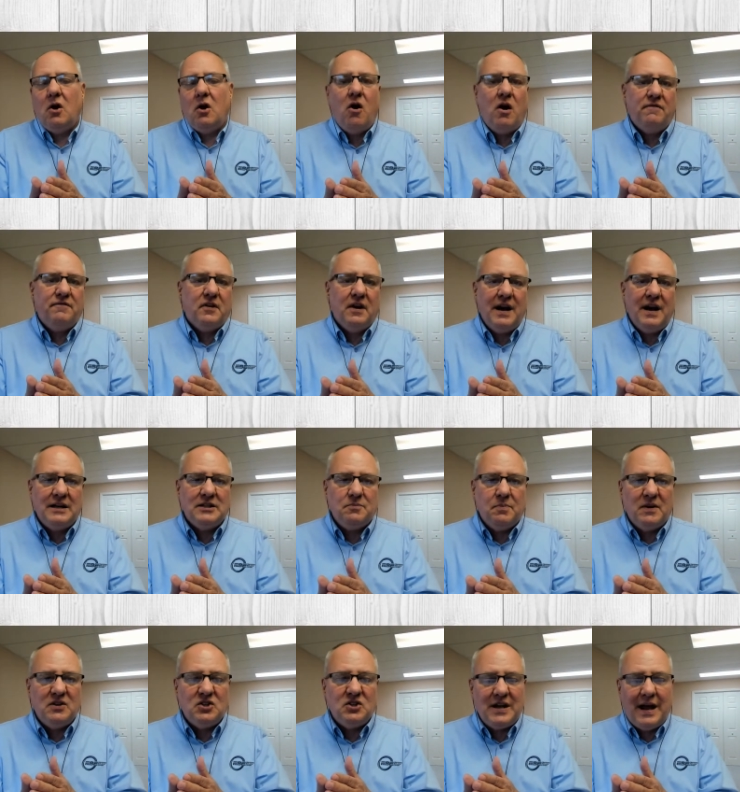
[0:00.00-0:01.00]
often has
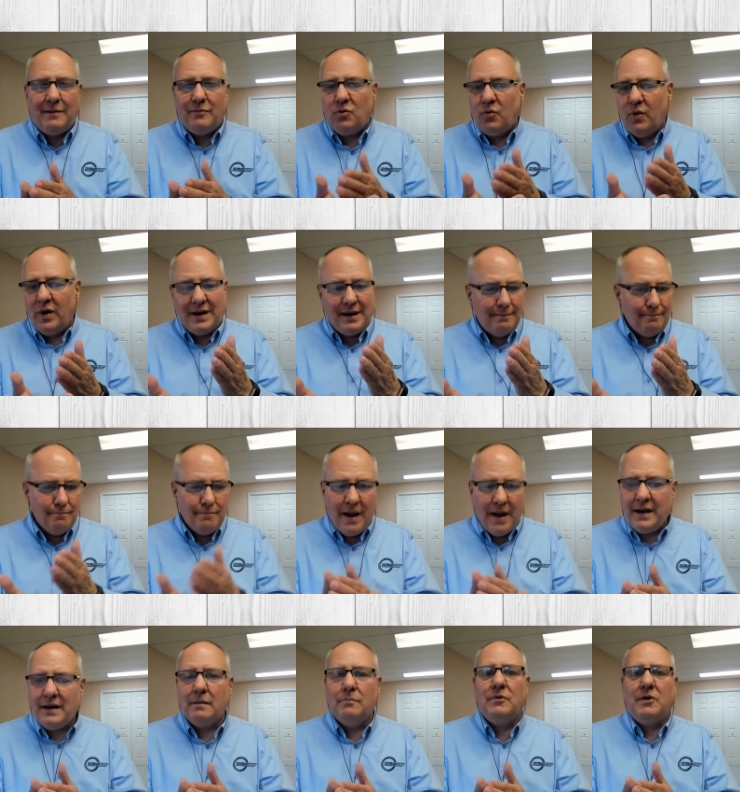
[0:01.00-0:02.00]
been said, we can
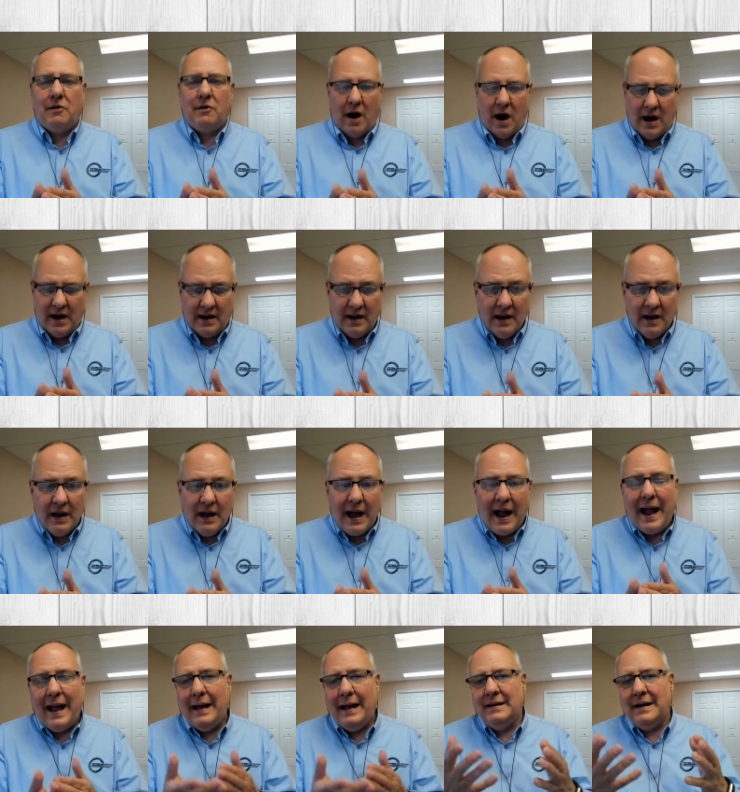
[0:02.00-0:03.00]
make them cry.
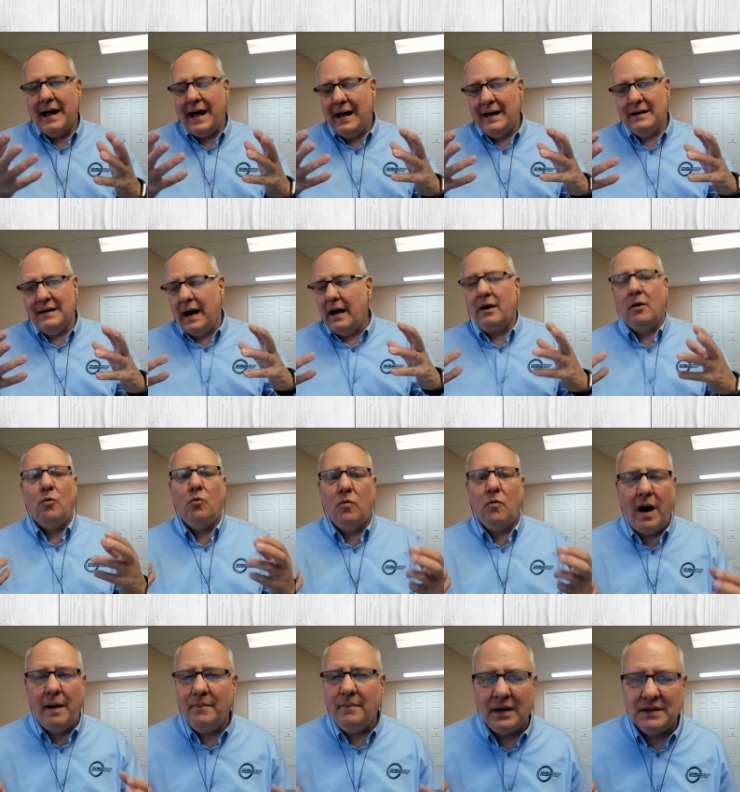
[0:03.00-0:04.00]
And
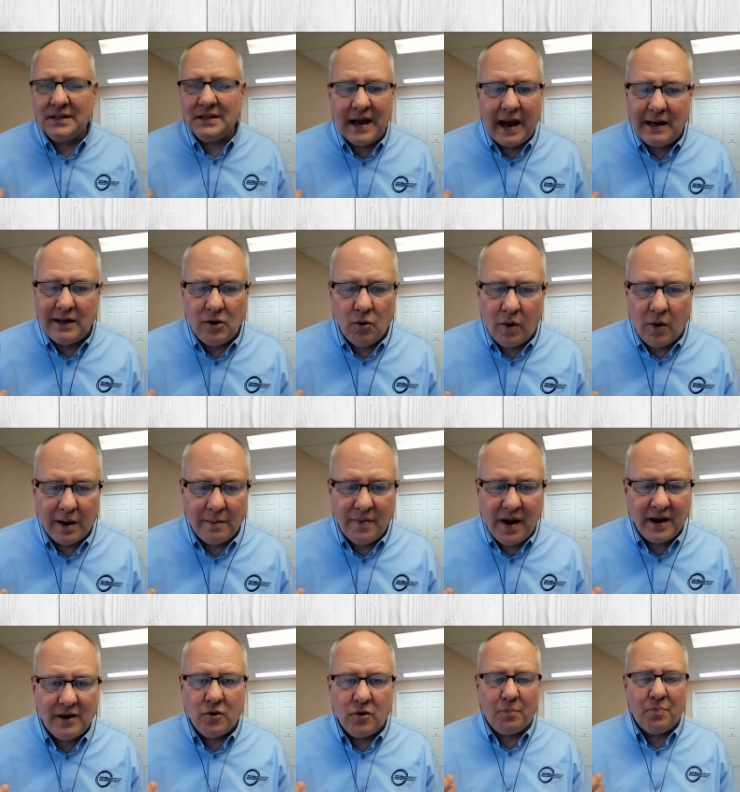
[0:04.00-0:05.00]
I'm not saying you want to
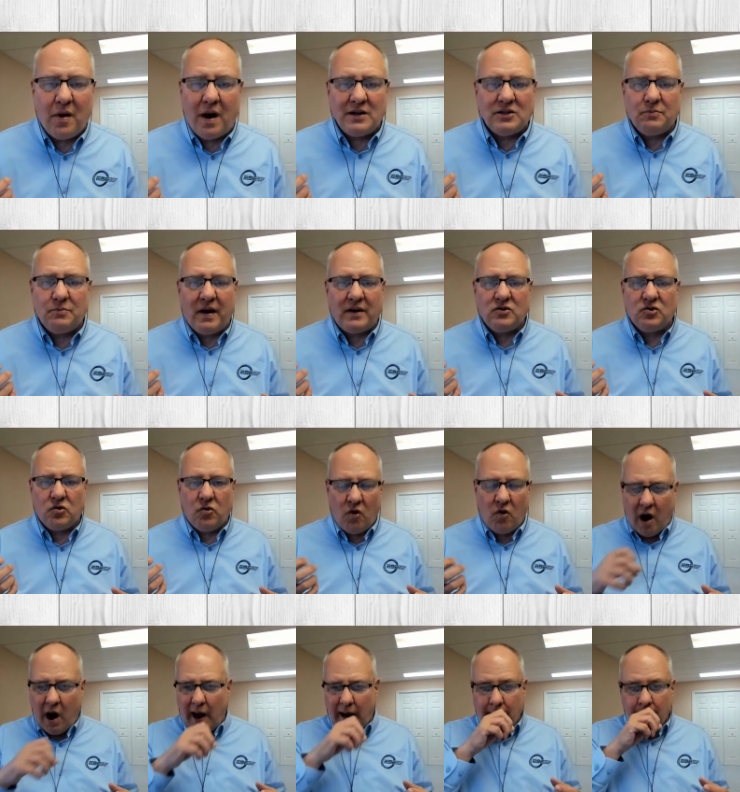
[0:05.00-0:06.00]
make your prospects
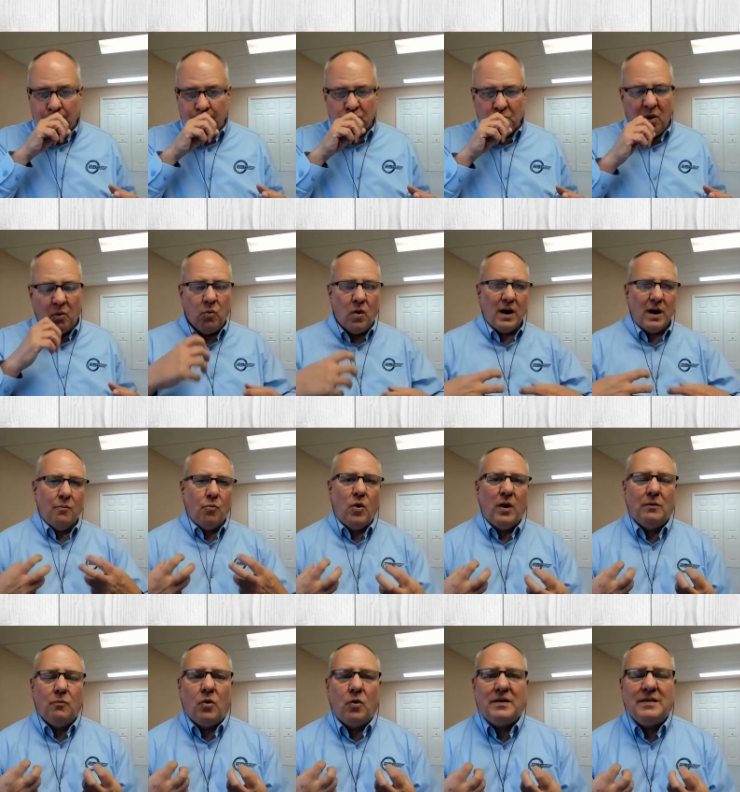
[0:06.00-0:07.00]
cry, but
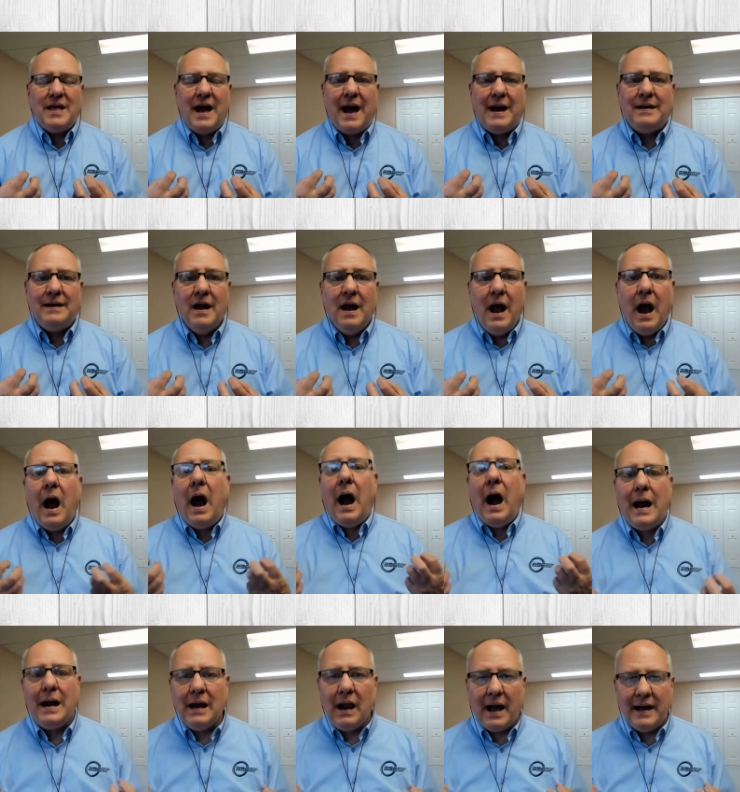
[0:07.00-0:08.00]
what that
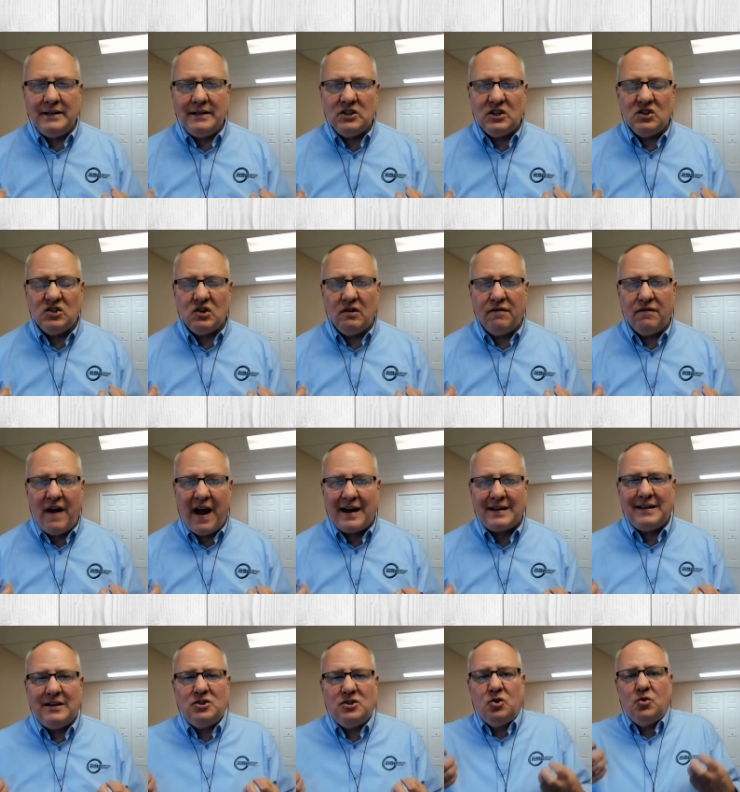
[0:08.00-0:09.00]
highlights is the
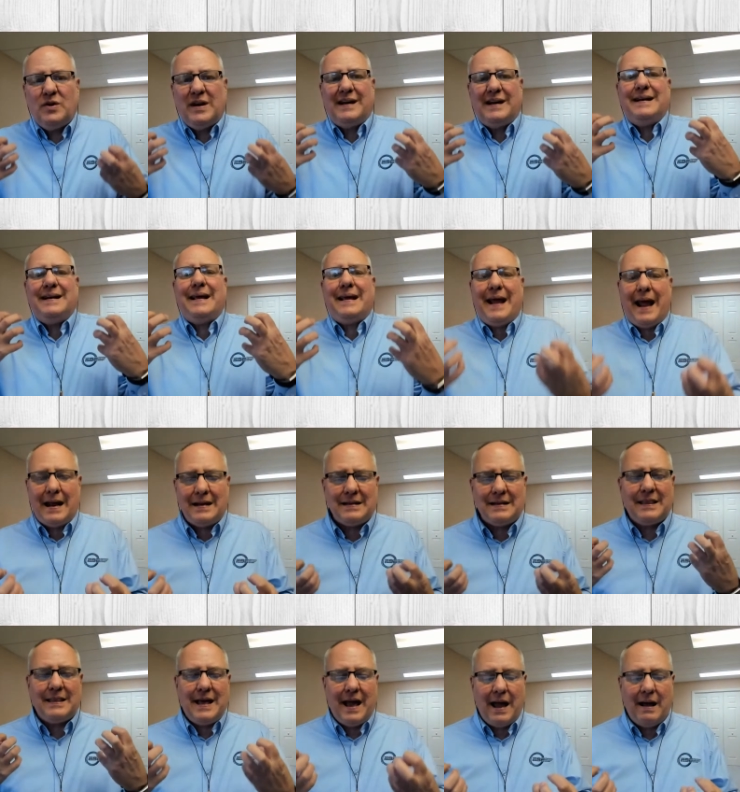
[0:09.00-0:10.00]
fact that you can get
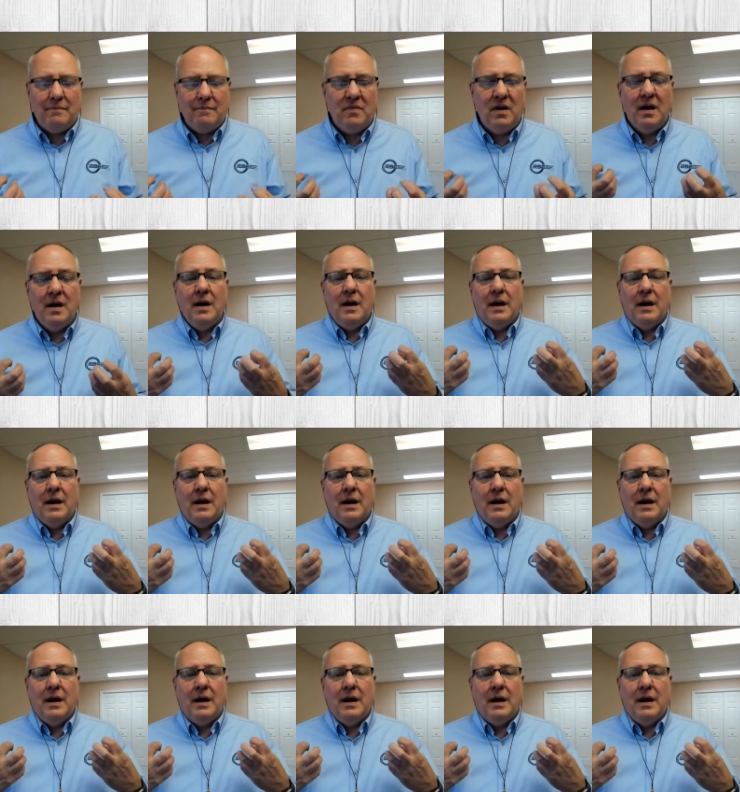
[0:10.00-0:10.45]
them